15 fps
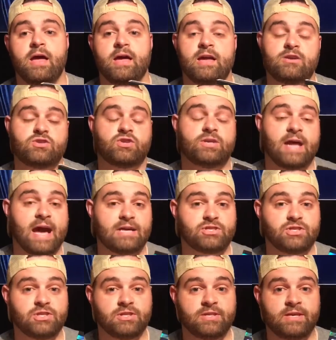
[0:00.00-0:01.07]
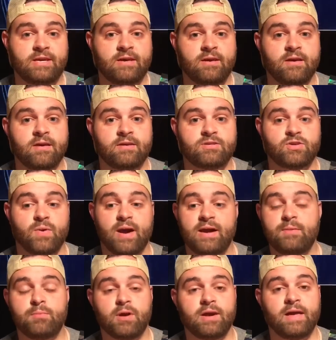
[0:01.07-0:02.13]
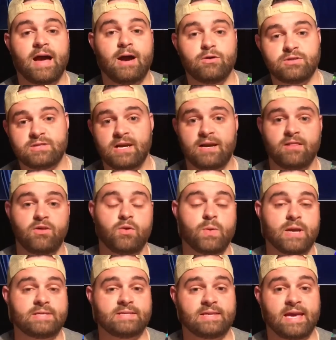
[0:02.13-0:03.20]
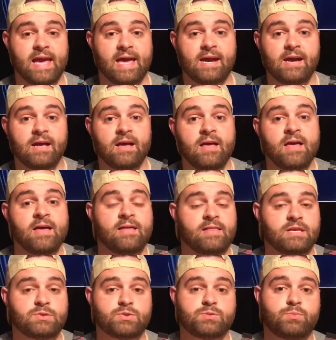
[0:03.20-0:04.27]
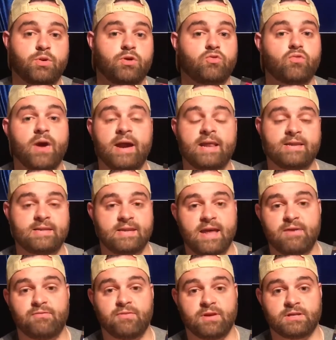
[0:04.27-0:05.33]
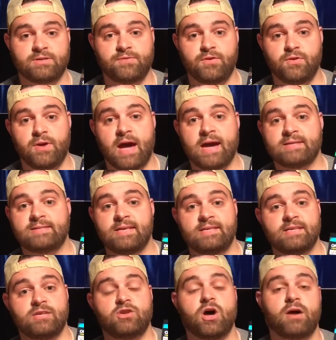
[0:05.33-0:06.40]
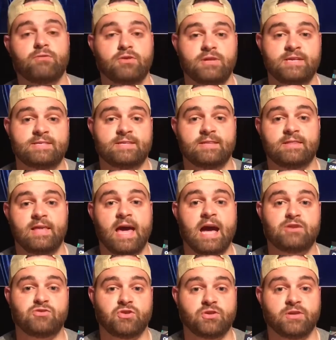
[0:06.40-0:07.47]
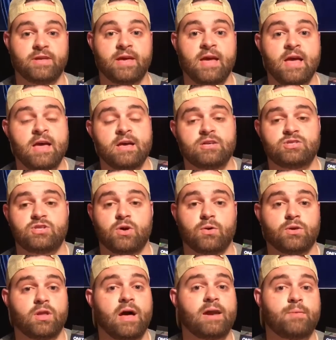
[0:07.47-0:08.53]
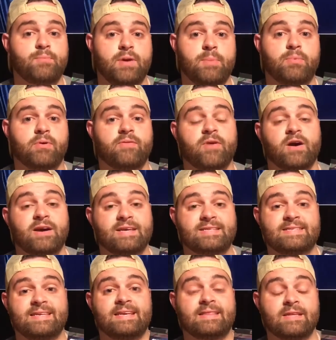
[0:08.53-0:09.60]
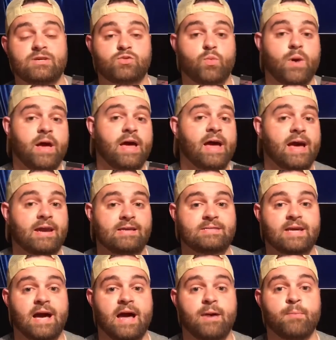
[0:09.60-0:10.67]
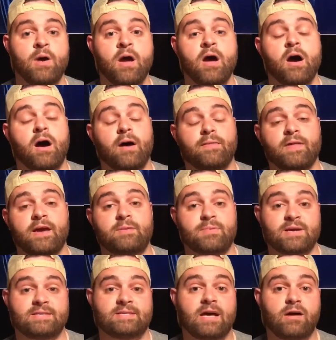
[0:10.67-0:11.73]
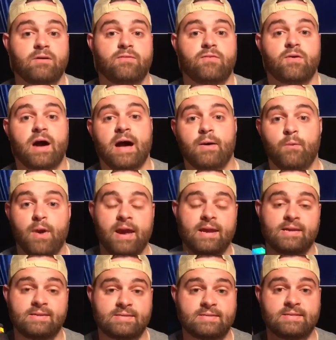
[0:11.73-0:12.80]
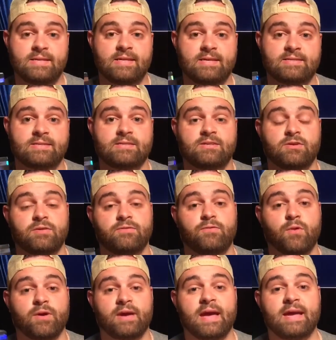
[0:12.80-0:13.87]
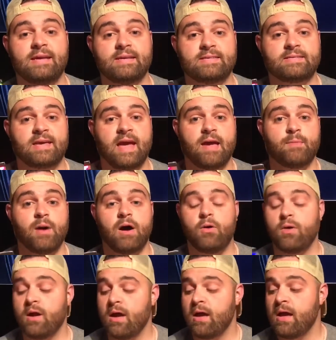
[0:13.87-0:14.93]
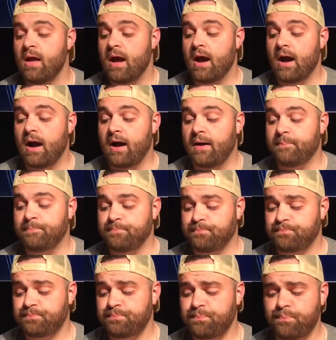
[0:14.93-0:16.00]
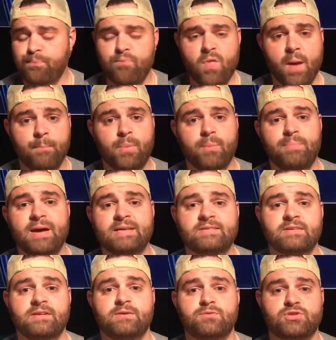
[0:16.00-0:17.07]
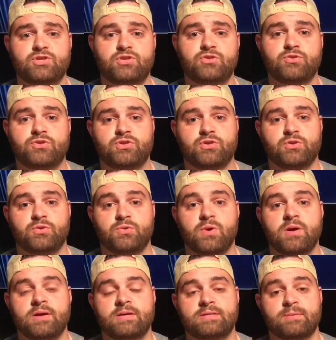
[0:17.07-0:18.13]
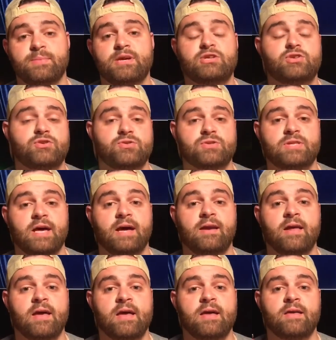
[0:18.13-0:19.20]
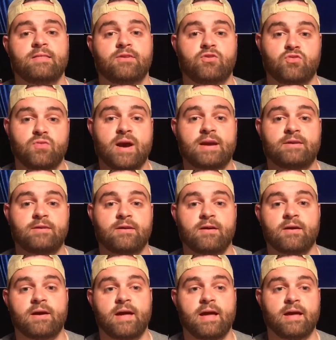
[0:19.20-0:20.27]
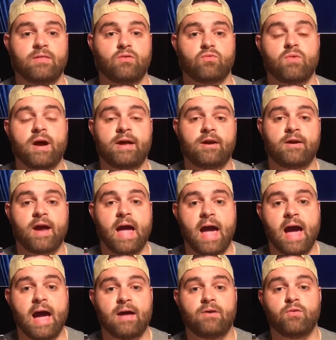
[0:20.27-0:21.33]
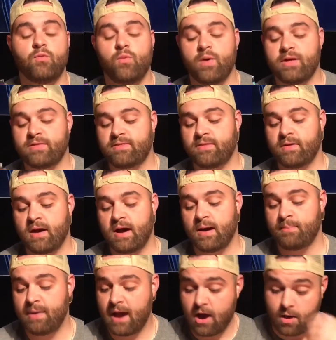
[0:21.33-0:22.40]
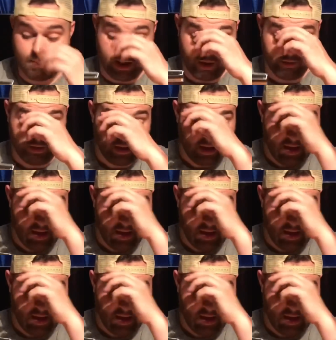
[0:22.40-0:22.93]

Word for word: Internationally, so anybody outside of the US and Canada, this was put right into Netflix for you guys. They did not release it theatrically. So a lot of people have already seen this way ahead of time. Unlike myself, I waited to see this until the 4K disc came out, but basically it was due to some issues that the director and the writer had with Paramount.